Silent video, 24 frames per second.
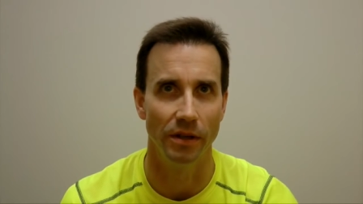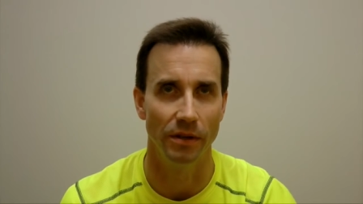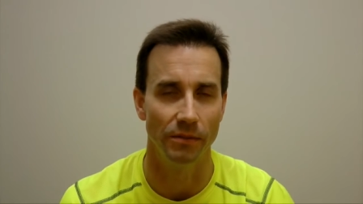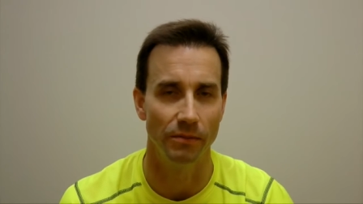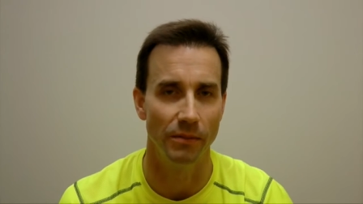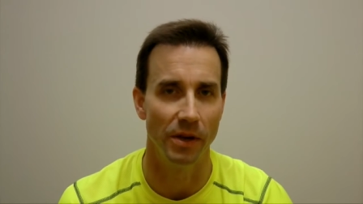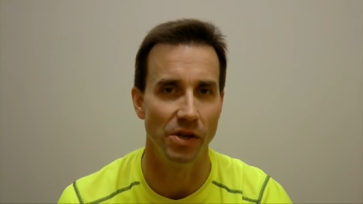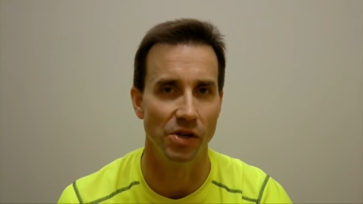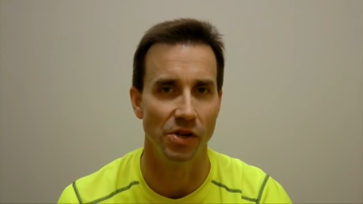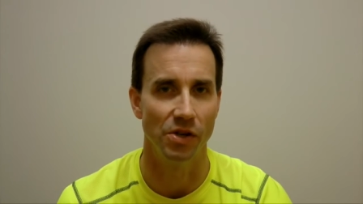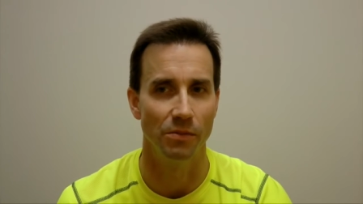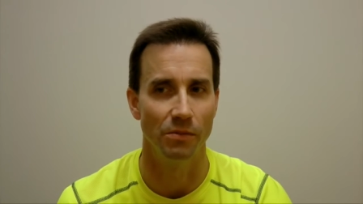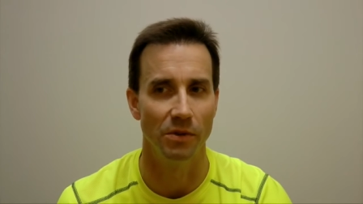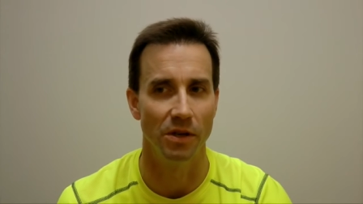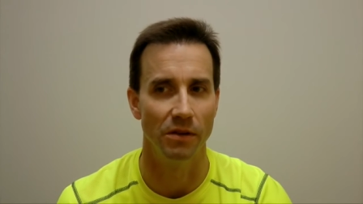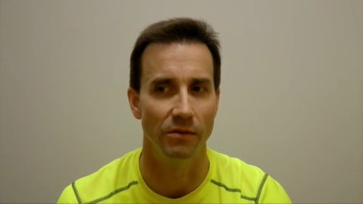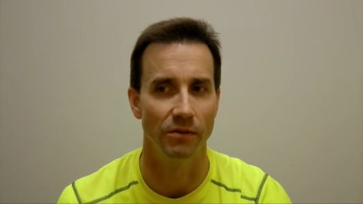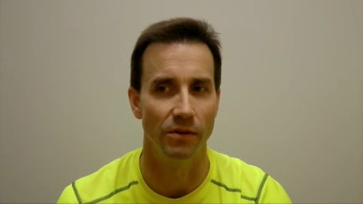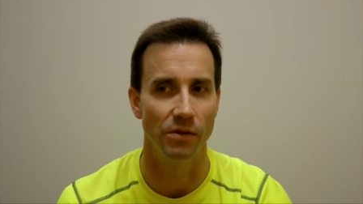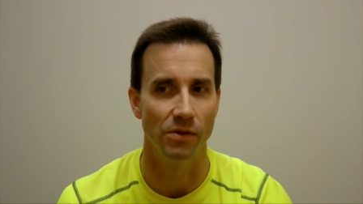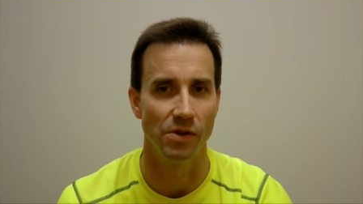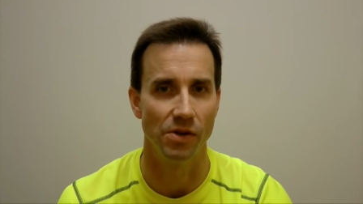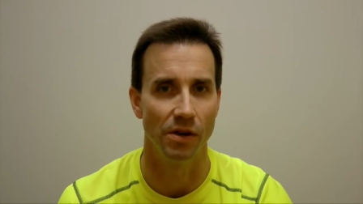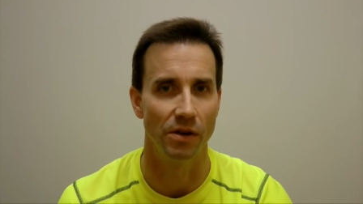He'd mentioned to me,
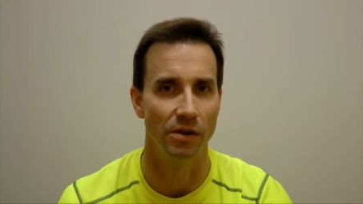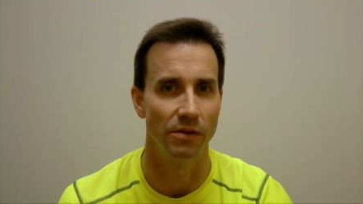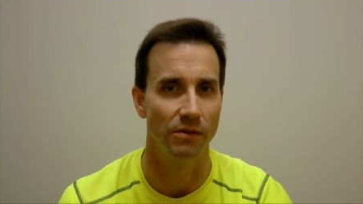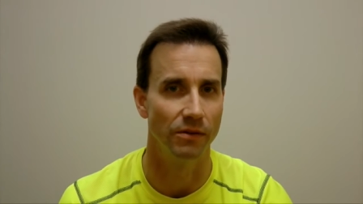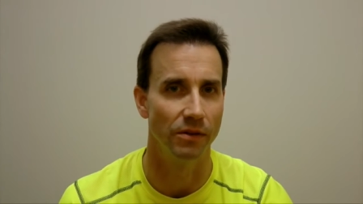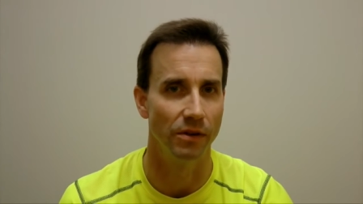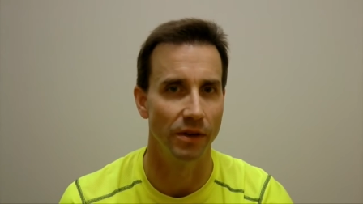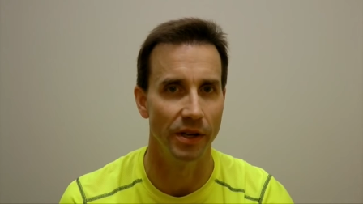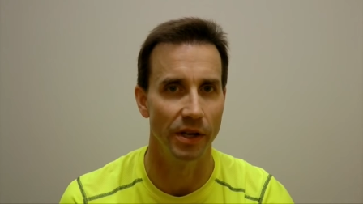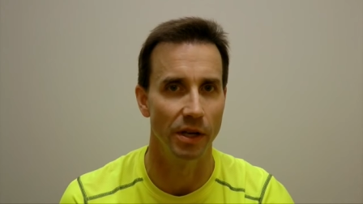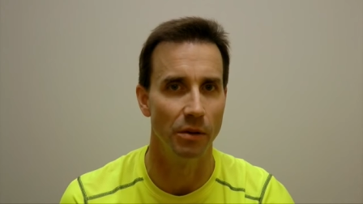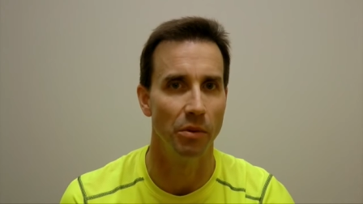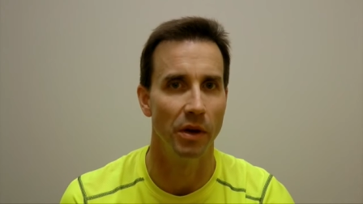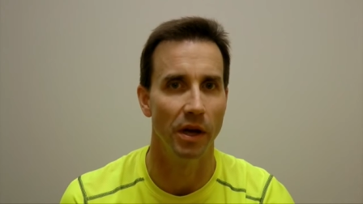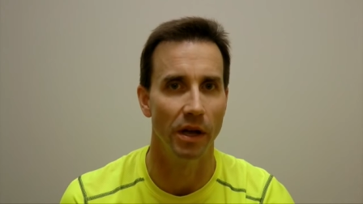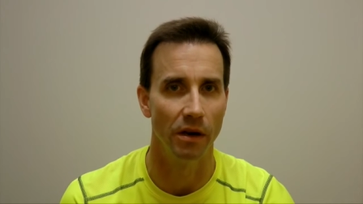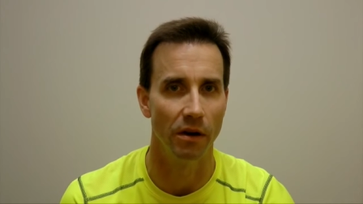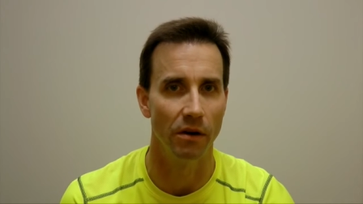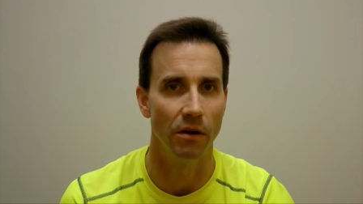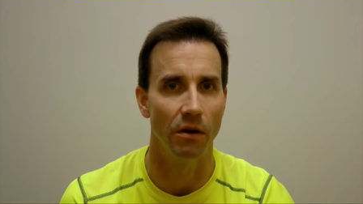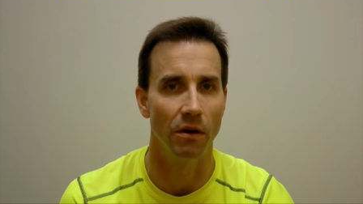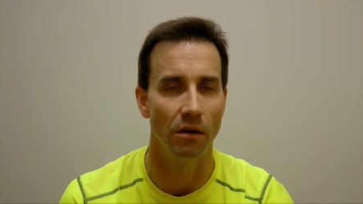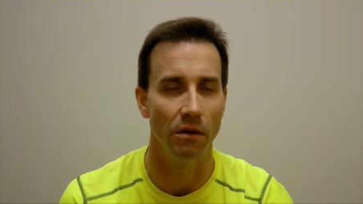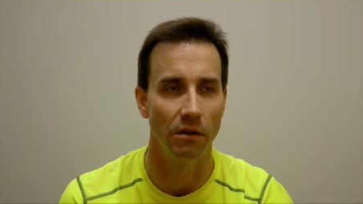if you start to feel any
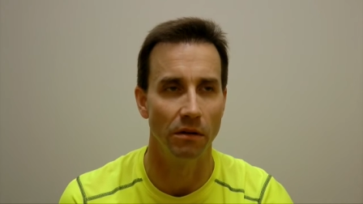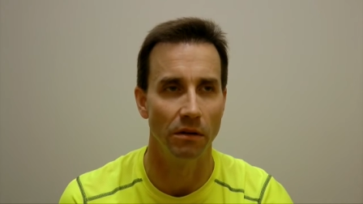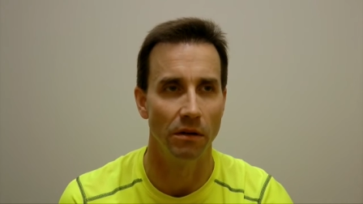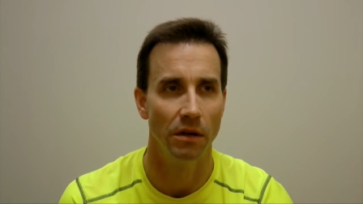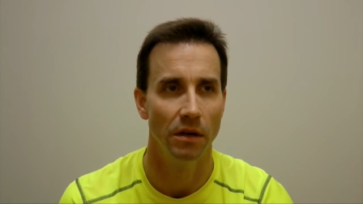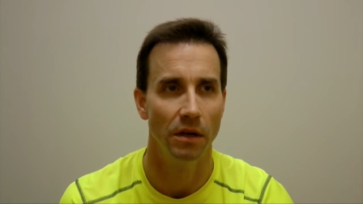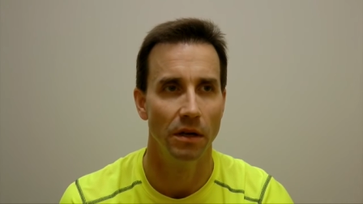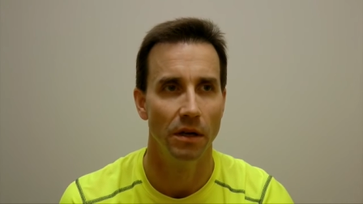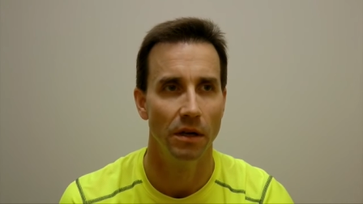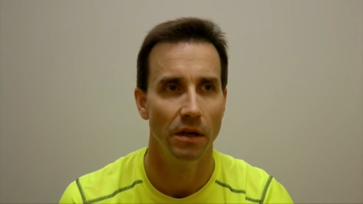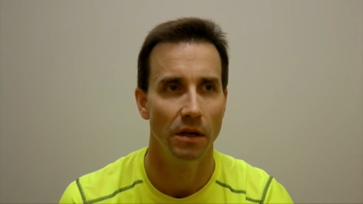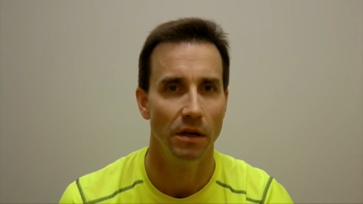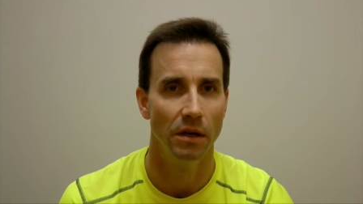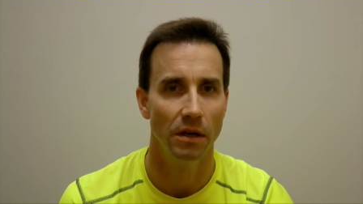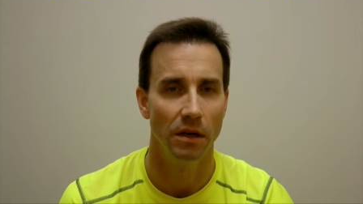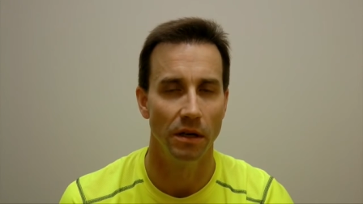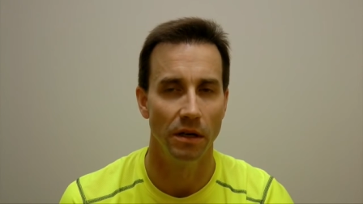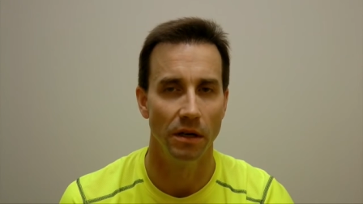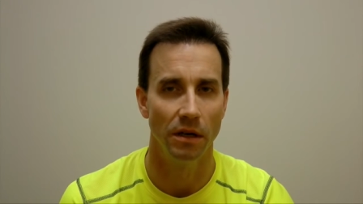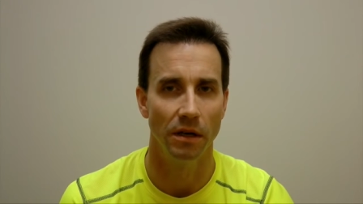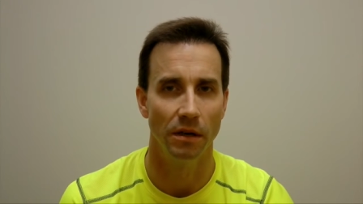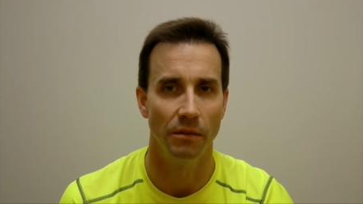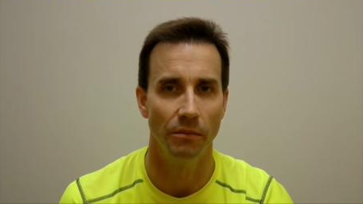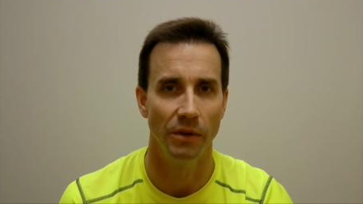pain at all,
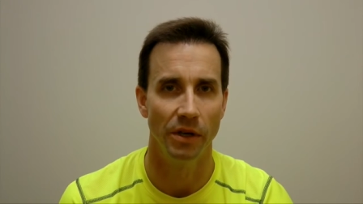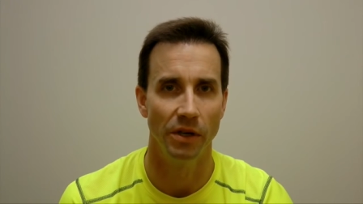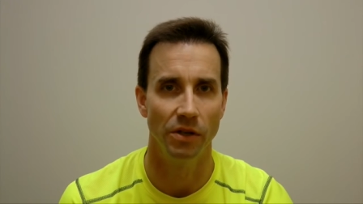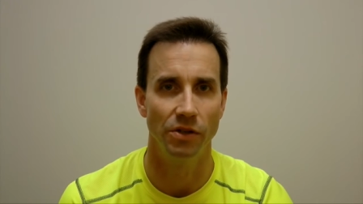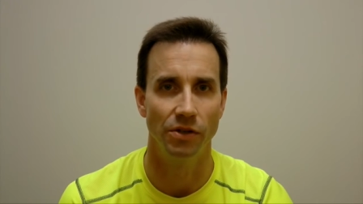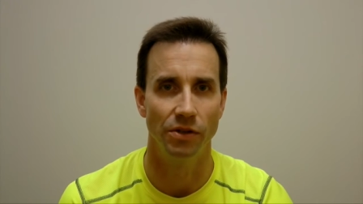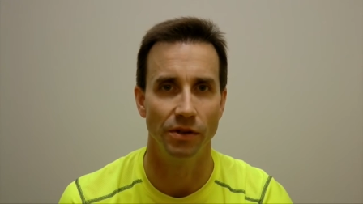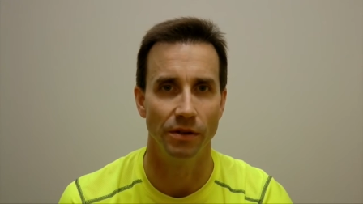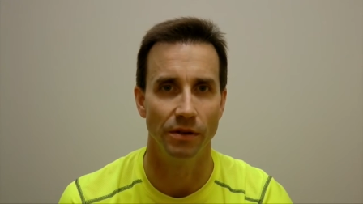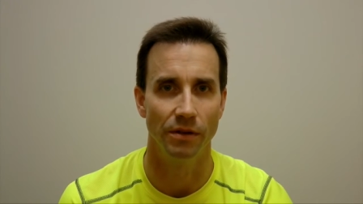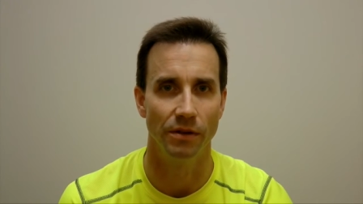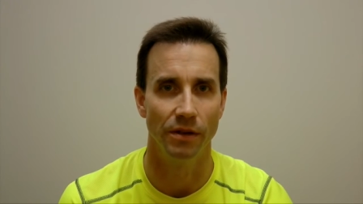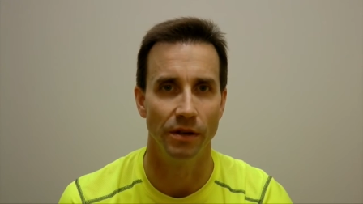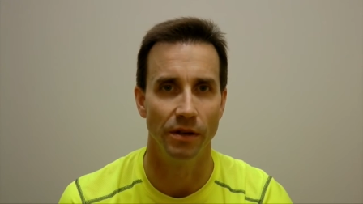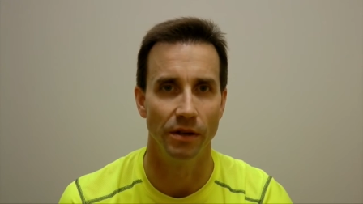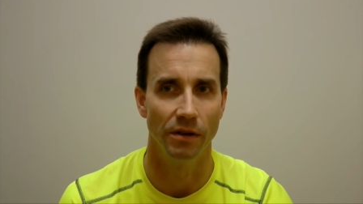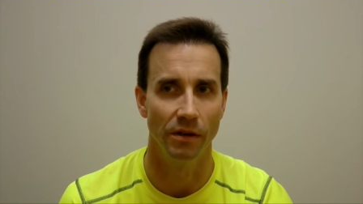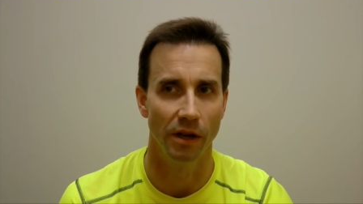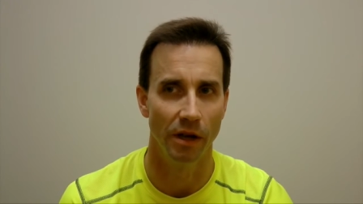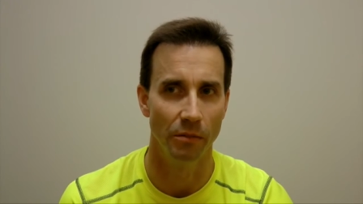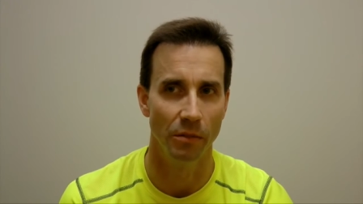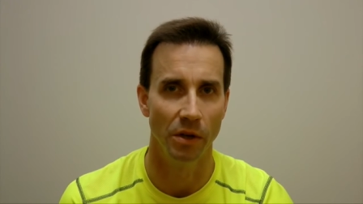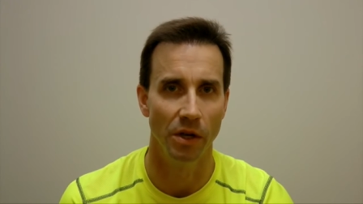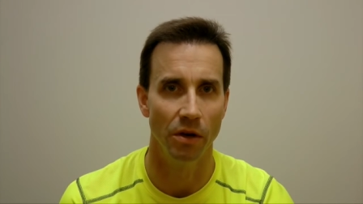make sure that
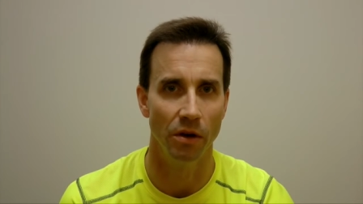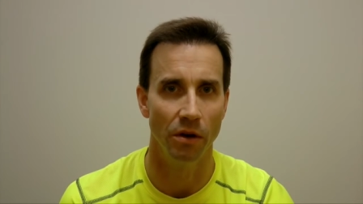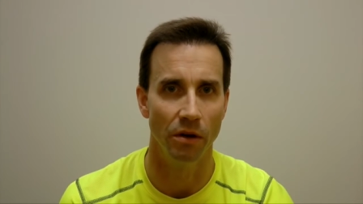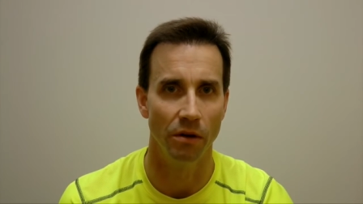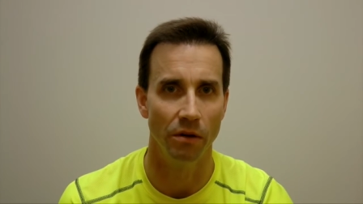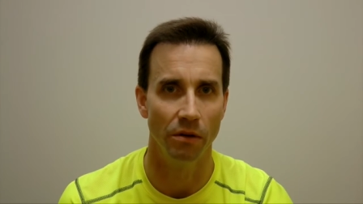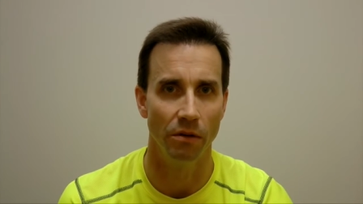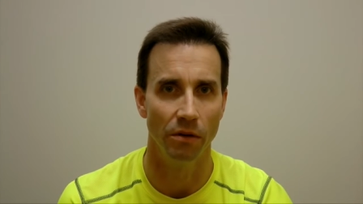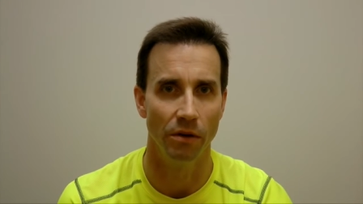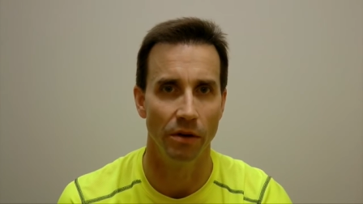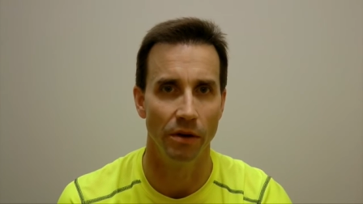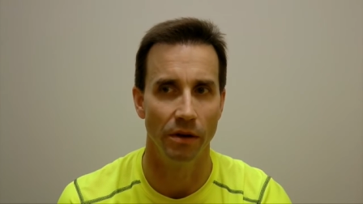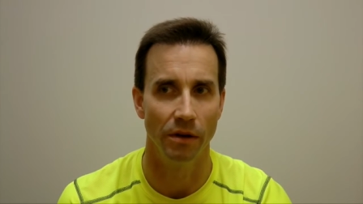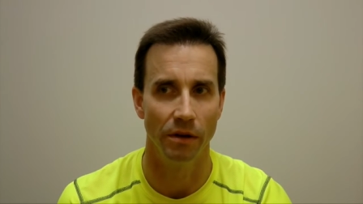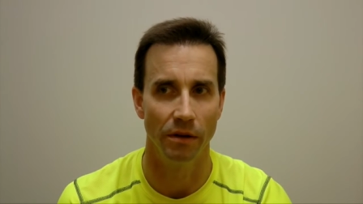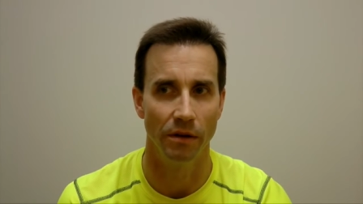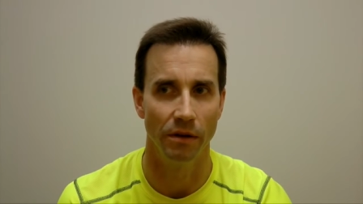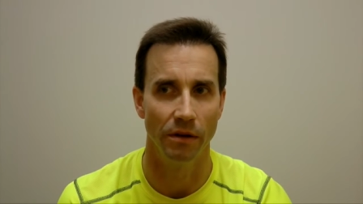you let me know.